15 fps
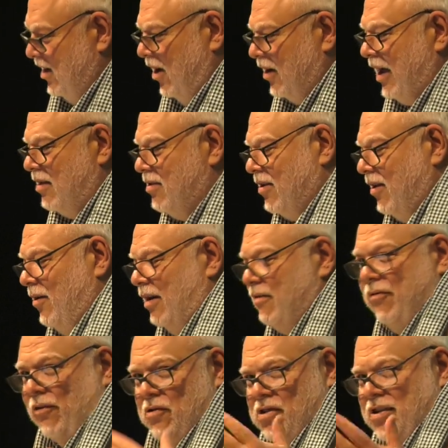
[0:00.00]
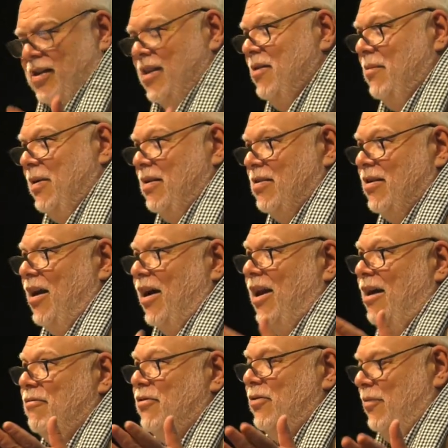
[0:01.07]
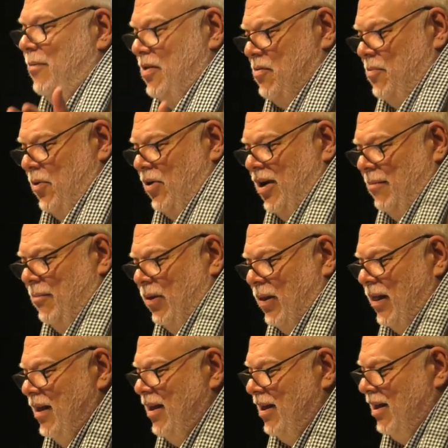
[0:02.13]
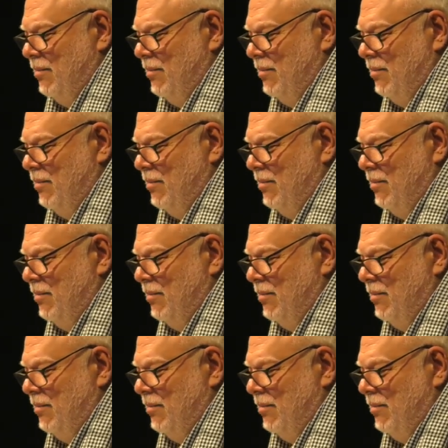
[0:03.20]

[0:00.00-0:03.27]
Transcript: okay, so unfortunately we got off to much more humble